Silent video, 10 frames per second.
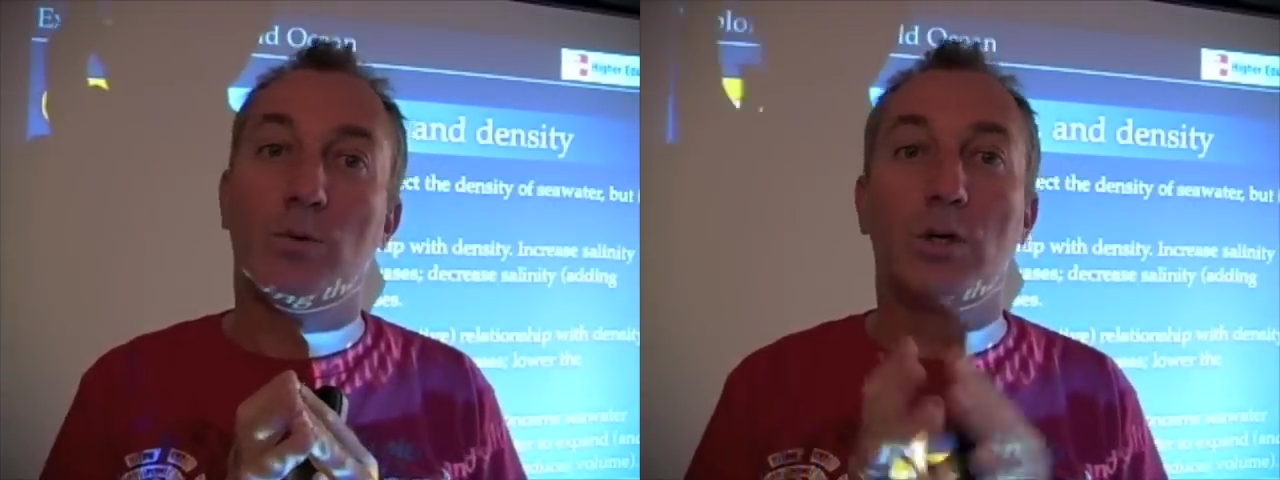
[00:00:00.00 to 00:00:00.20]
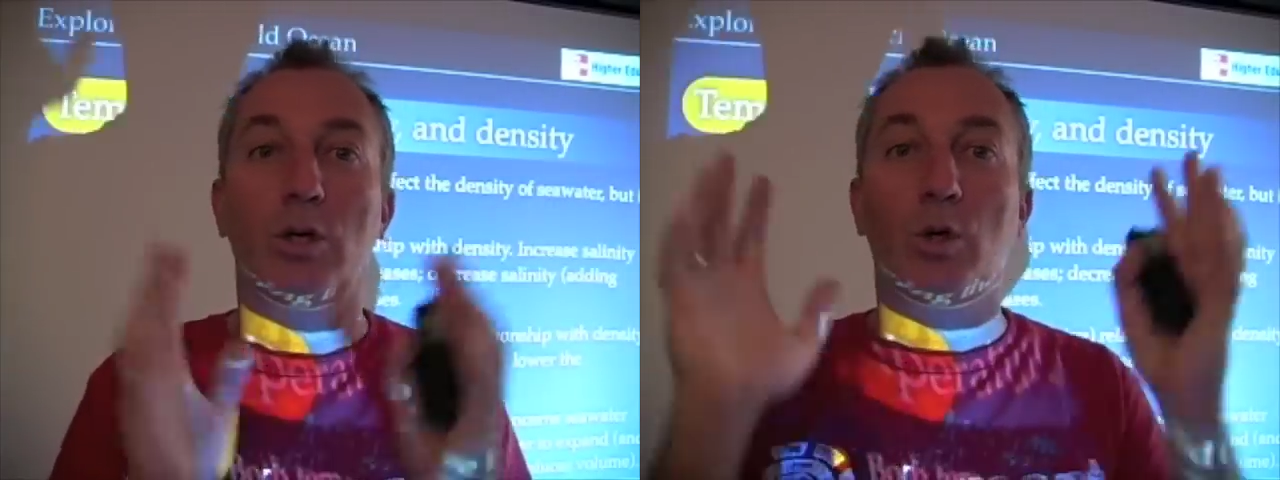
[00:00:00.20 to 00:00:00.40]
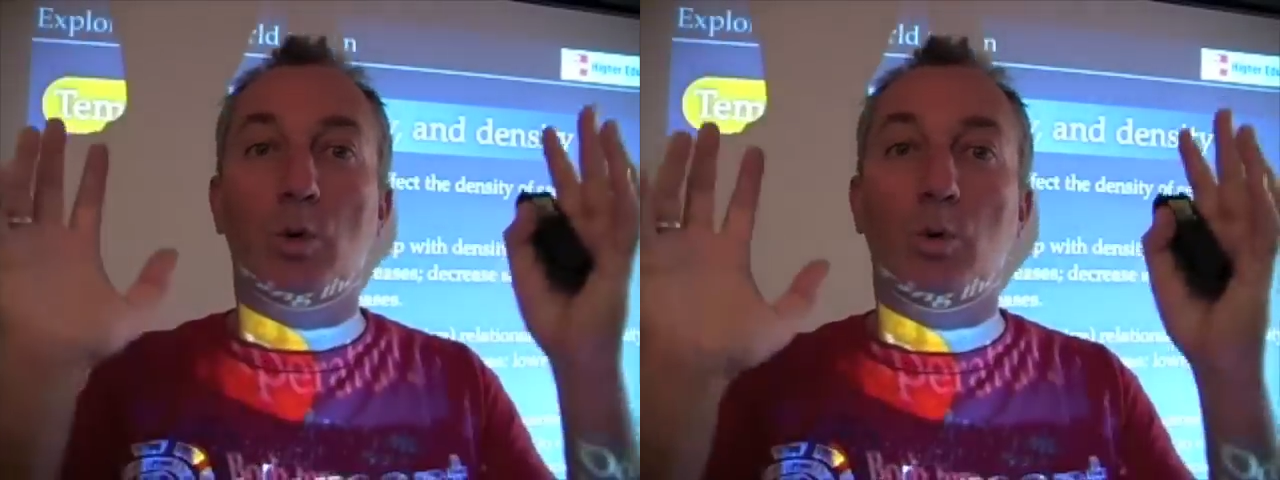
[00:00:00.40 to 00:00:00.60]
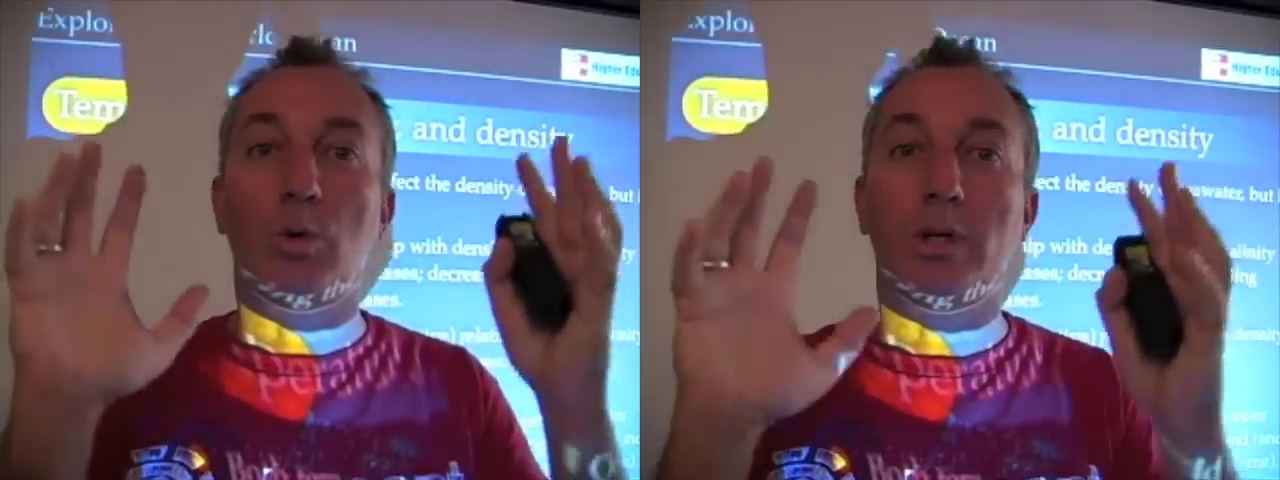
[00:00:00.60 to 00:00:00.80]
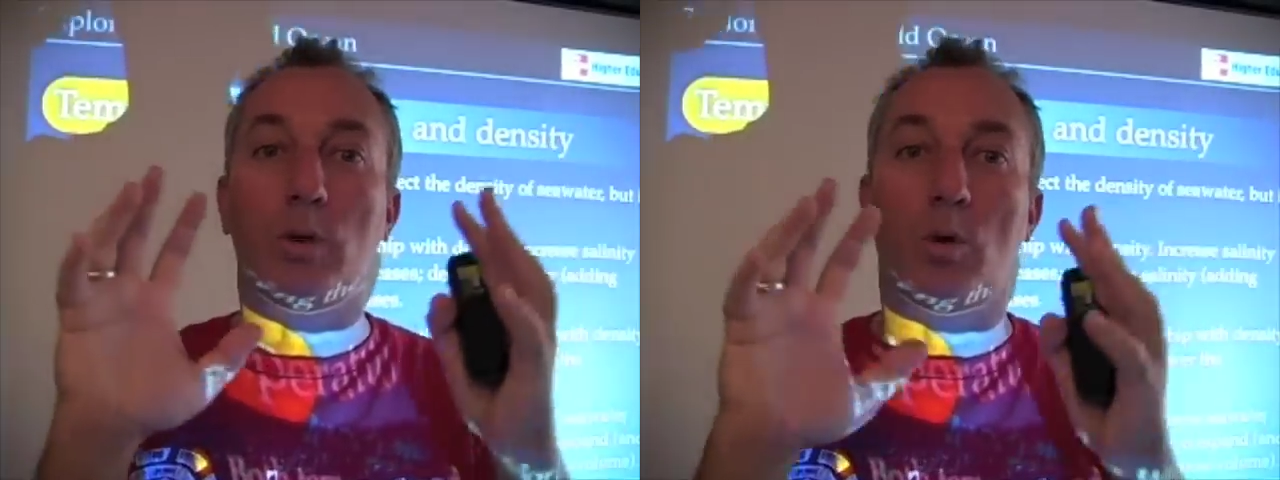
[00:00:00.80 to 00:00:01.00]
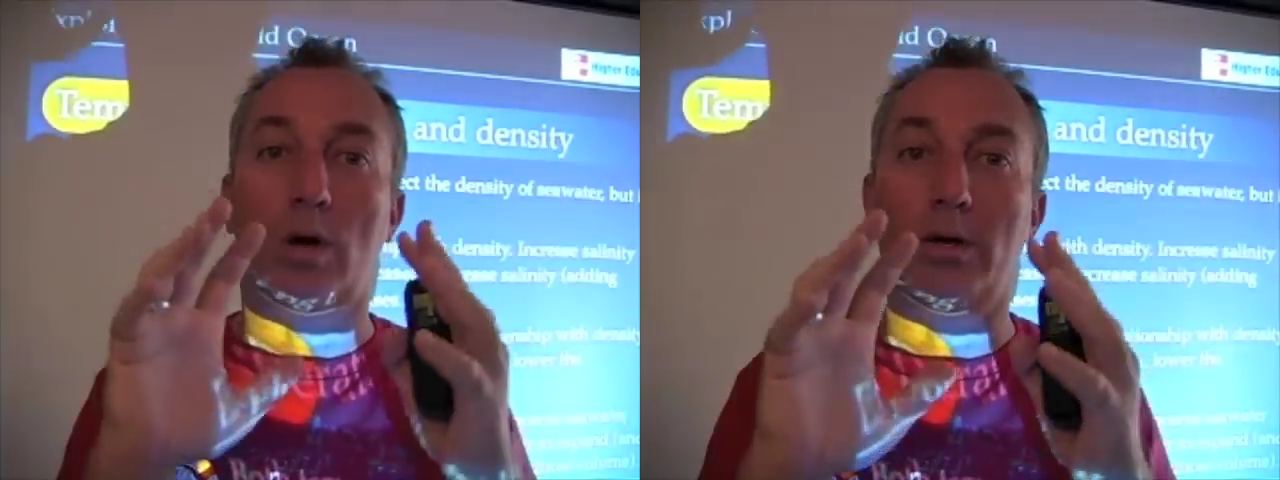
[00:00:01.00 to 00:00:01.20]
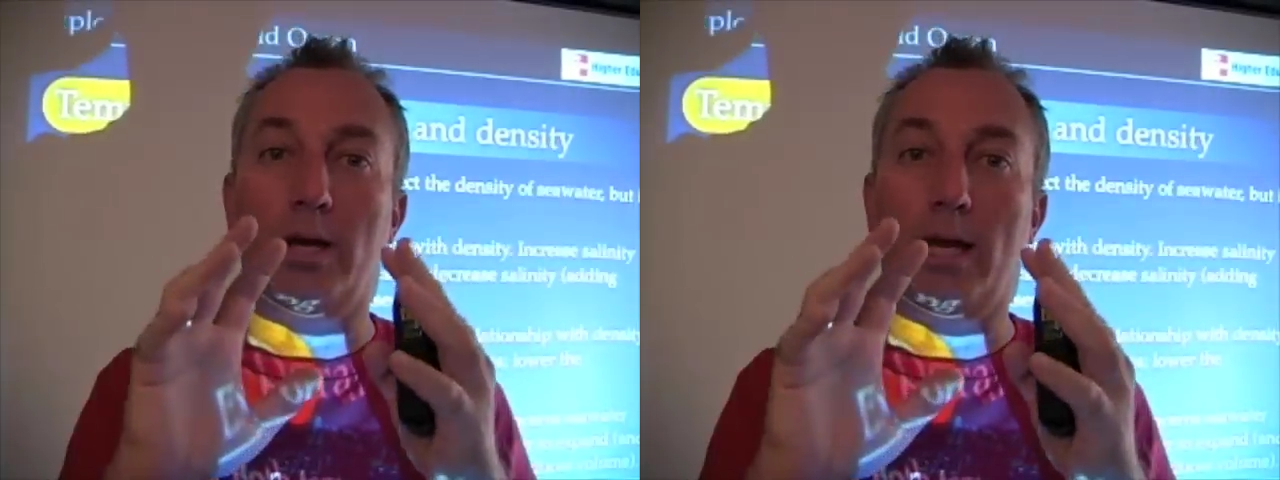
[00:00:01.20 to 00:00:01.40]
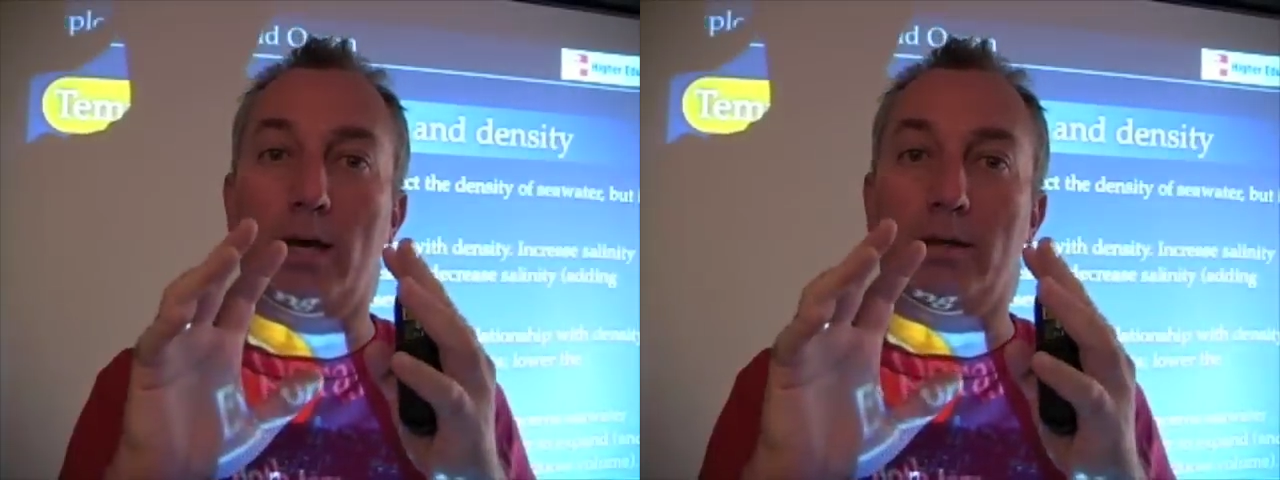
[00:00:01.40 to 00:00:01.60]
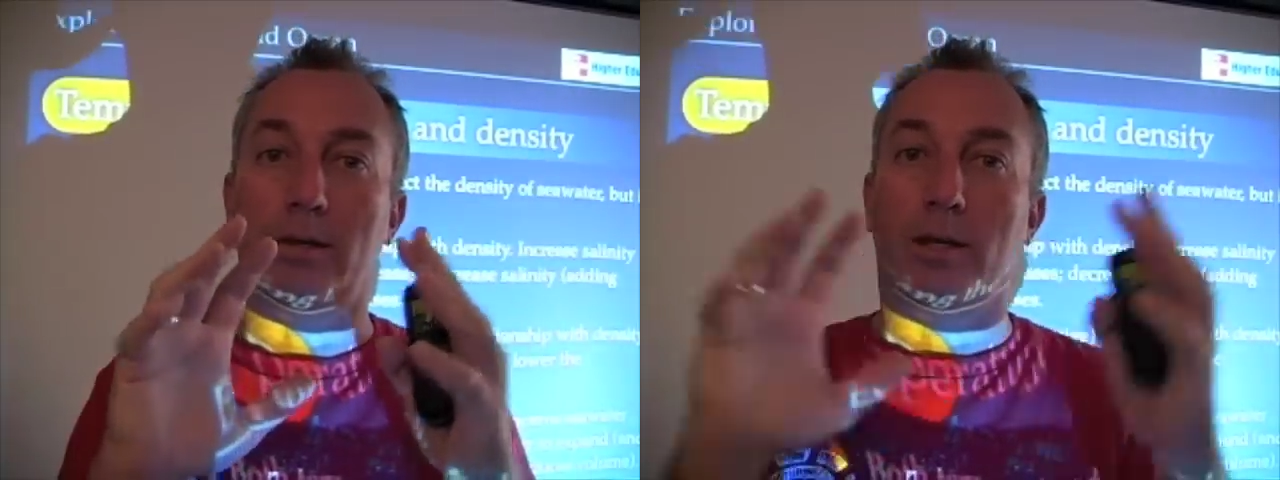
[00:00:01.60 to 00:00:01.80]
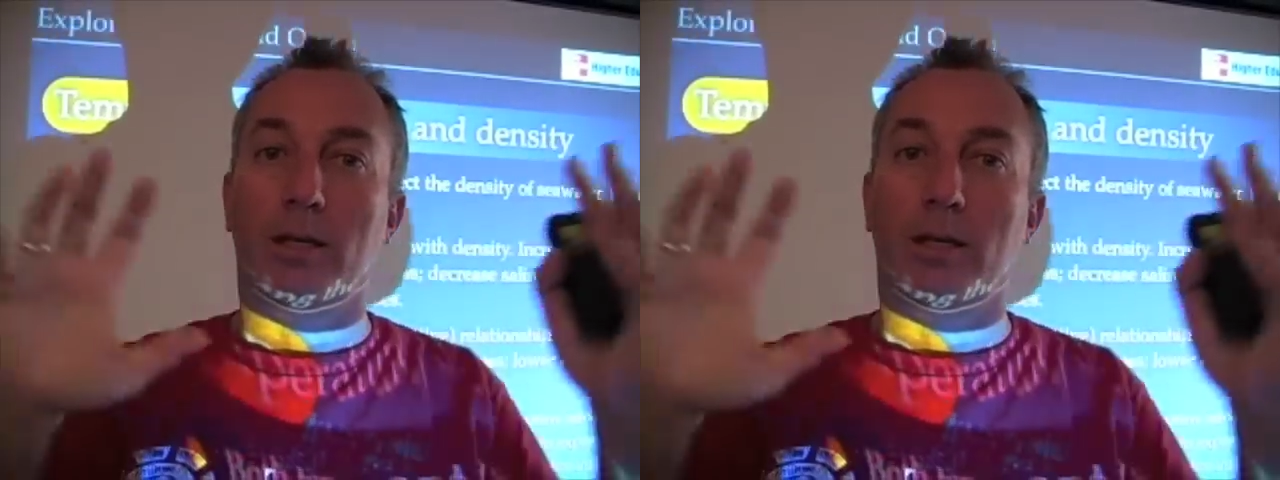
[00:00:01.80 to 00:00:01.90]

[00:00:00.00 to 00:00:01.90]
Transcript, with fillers: we're cooling water down.